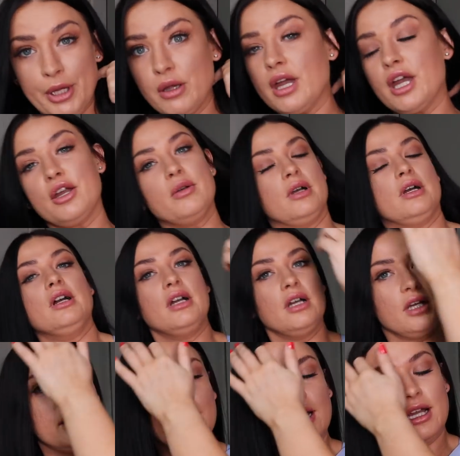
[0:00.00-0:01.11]
Boohoo.
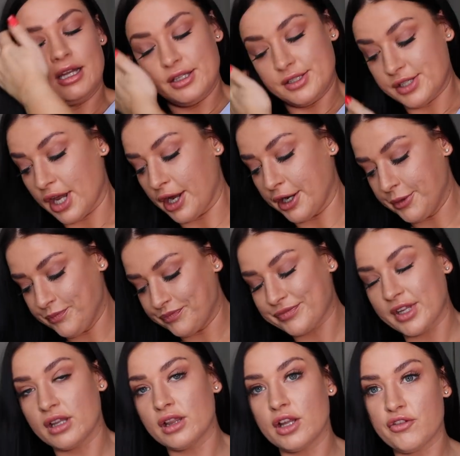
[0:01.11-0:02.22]
So,
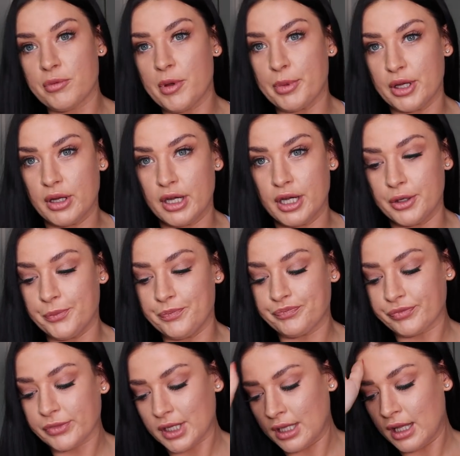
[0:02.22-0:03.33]
love my Boohoo.
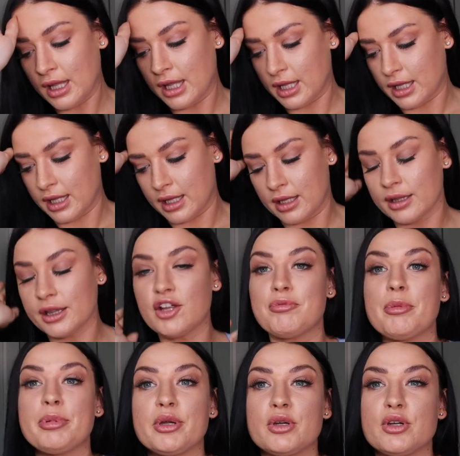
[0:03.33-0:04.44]
Love
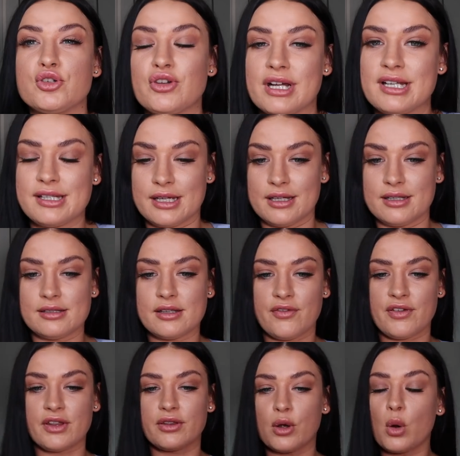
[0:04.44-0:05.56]
my Boohoo dresses. I
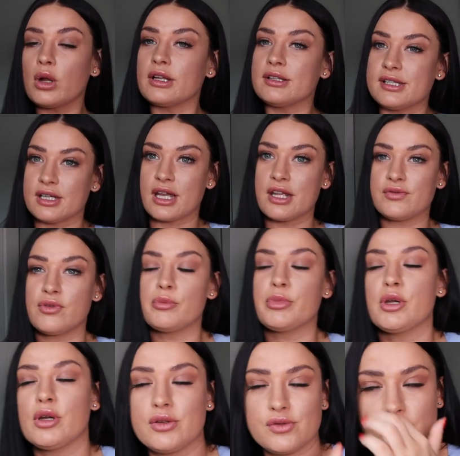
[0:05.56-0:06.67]
think the quality is from
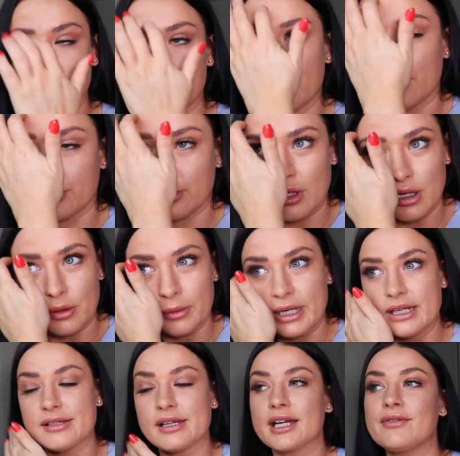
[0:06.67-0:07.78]
Boohoo is really good
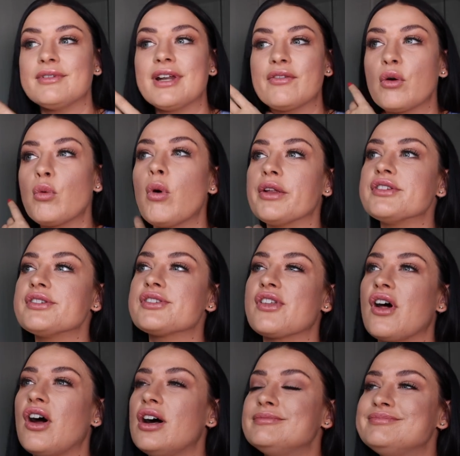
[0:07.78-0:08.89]
always. Like, I've never once
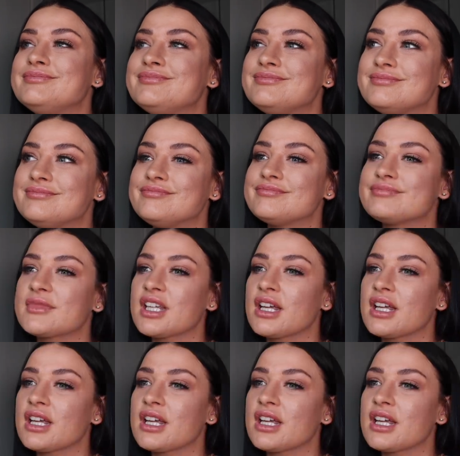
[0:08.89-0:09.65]
thought, hmm,